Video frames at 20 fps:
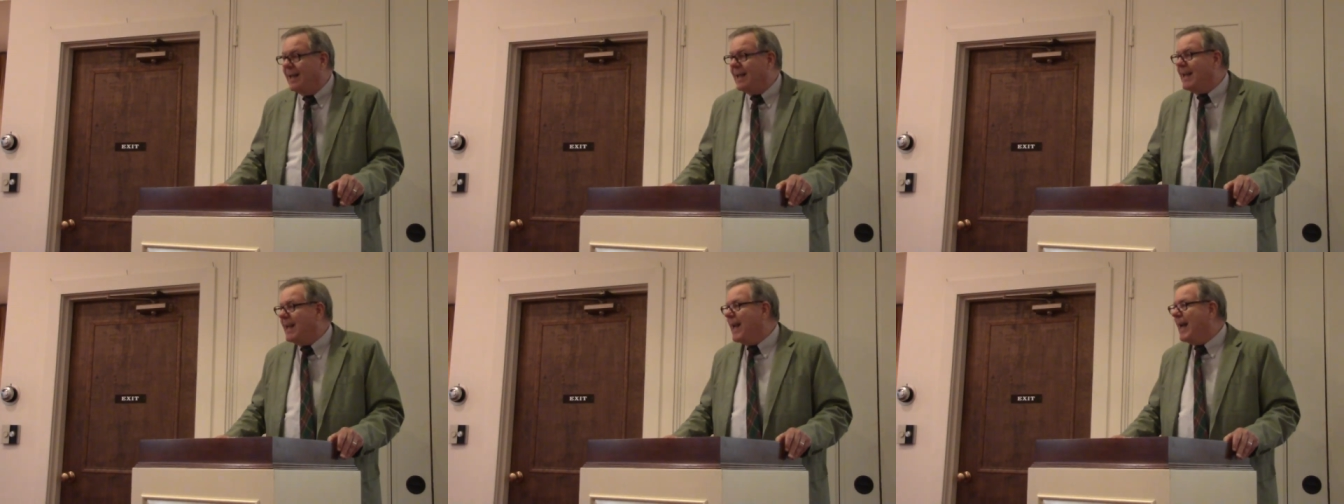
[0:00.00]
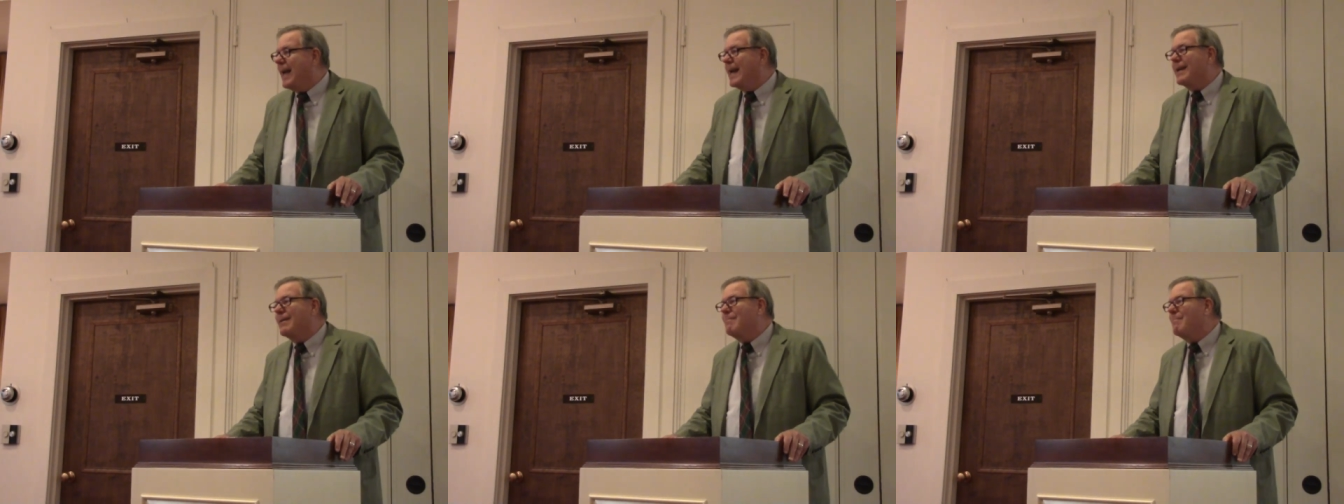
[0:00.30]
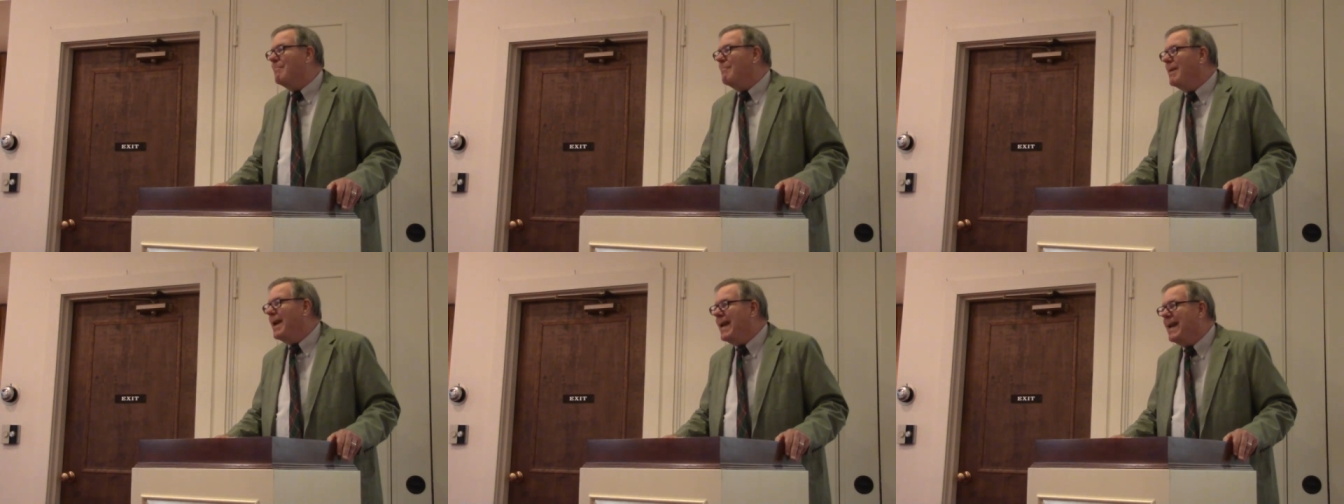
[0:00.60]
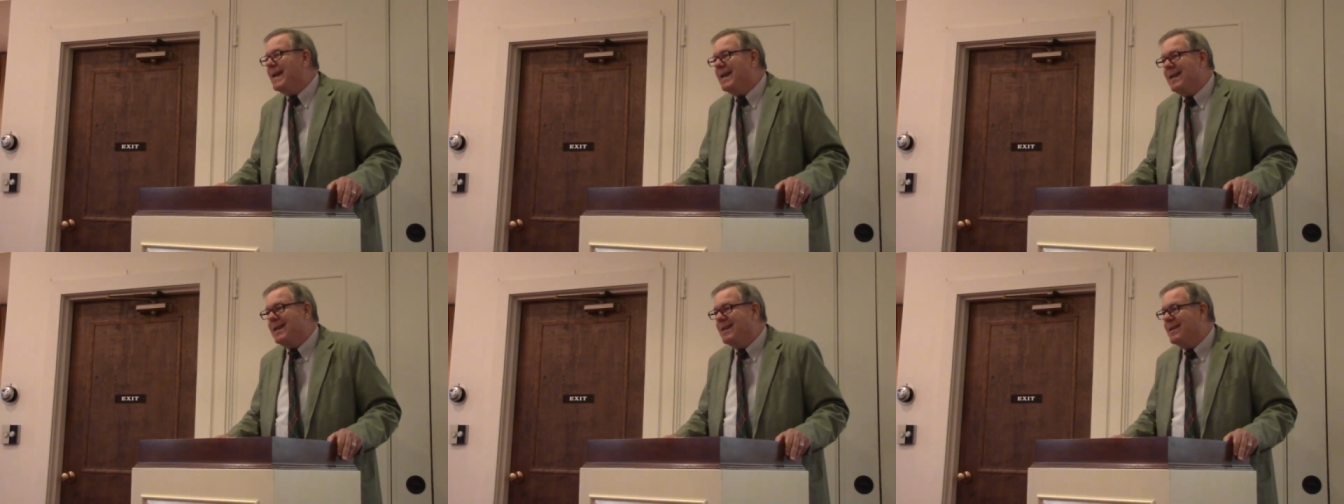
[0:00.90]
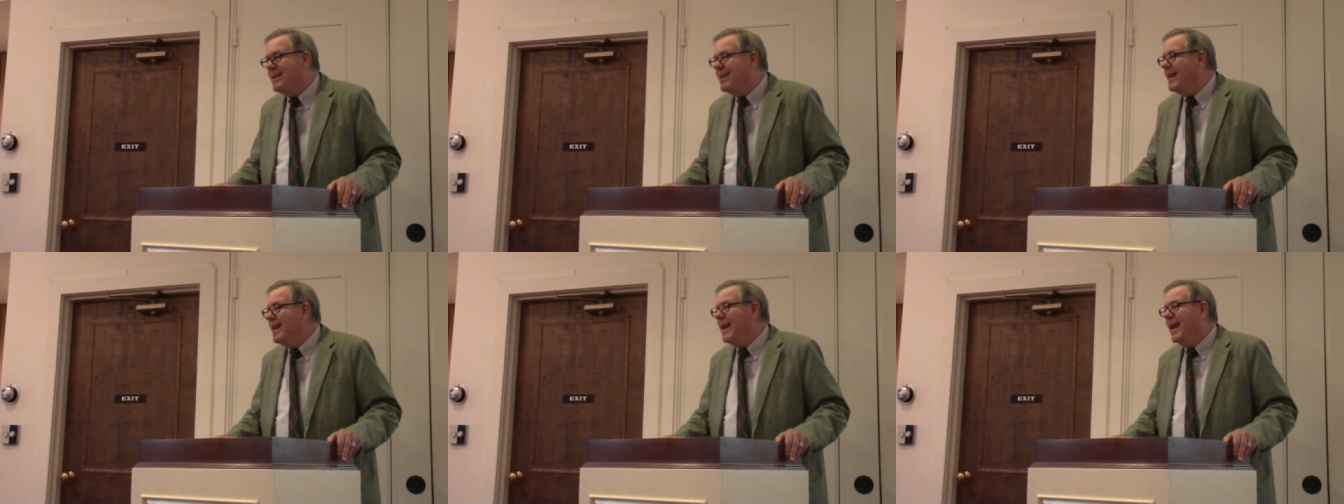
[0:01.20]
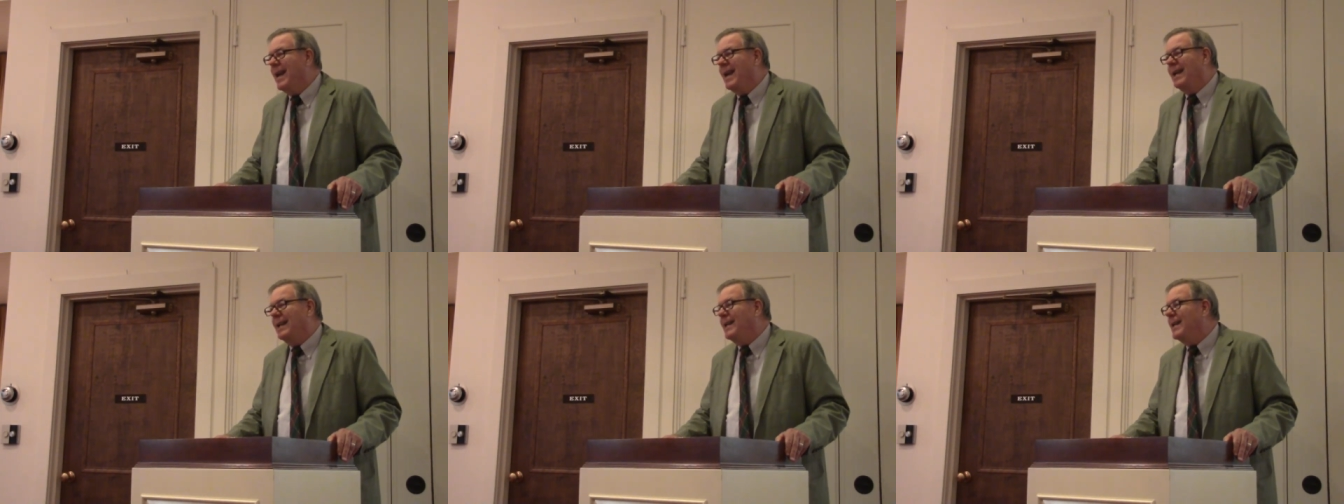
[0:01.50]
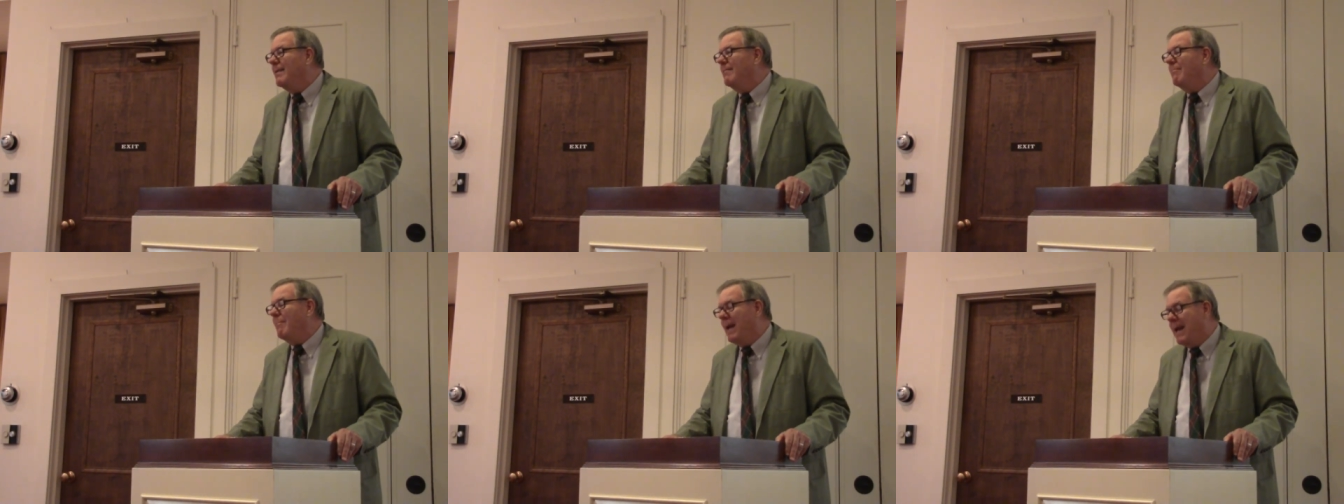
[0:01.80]
He had it made, and
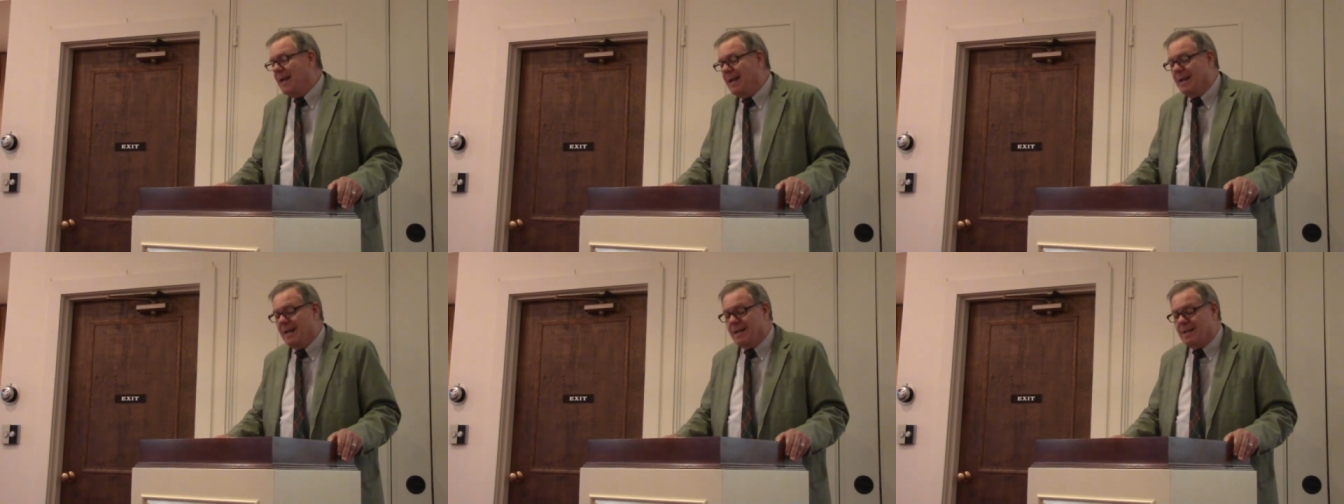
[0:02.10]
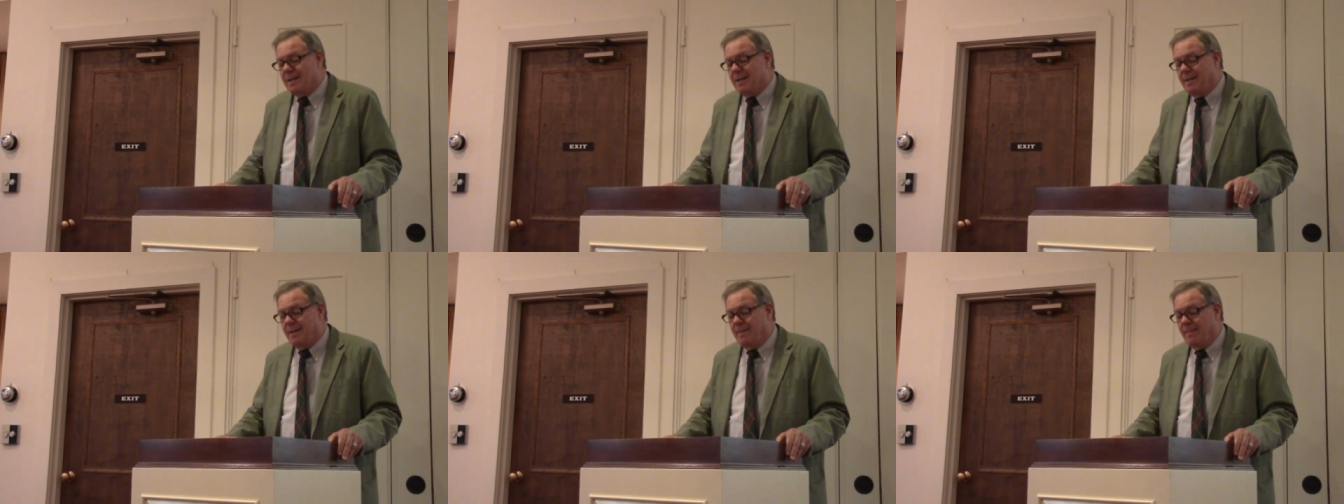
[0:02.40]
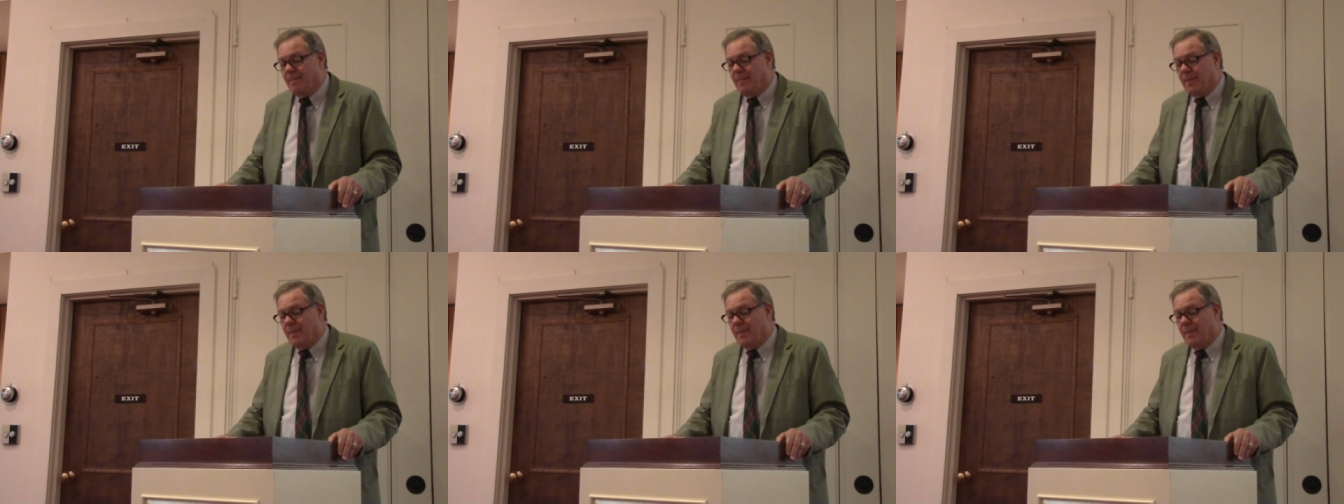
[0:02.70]
he made it.